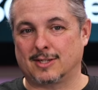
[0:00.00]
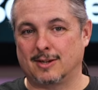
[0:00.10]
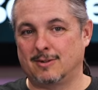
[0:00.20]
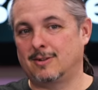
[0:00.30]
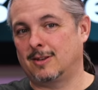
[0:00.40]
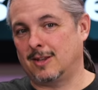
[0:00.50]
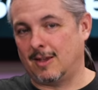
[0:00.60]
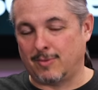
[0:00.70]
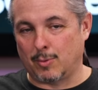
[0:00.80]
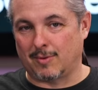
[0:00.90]
And
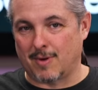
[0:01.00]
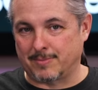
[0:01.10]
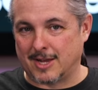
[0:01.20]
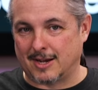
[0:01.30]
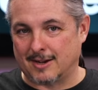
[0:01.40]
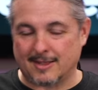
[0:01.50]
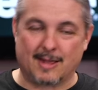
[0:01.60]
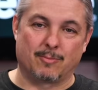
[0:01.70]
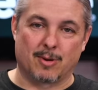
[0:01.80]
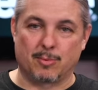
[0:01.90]
if you would have updated and
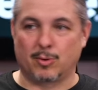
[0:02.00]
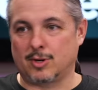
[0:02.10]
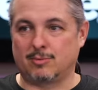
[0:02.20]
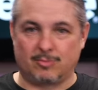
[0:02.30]
then rebooted,